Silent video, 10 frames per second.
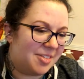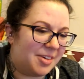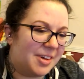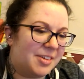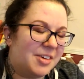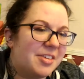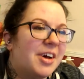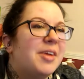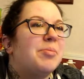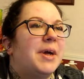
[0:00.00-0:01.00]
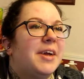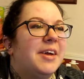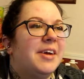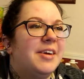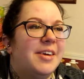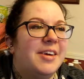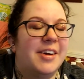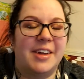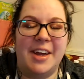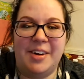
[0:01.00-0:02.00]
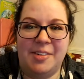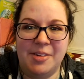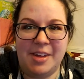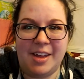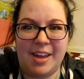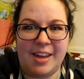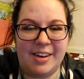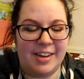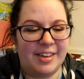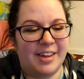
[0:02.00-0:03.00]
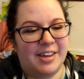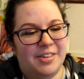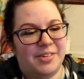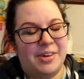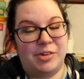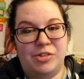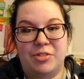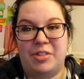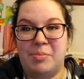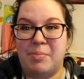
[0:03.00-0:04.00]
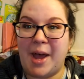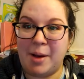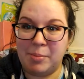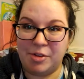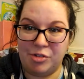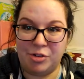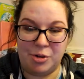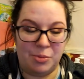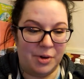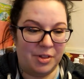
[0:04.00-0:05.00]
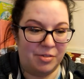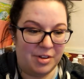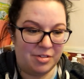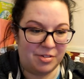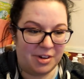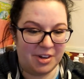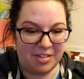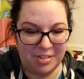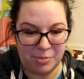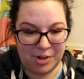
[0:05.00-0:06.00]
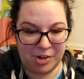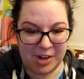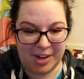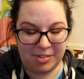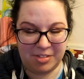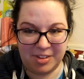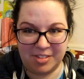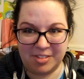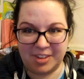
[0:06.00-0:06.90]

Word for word: So I looked on my account, and like, you know how it shows the map to show you where the restaurant is and where your house is?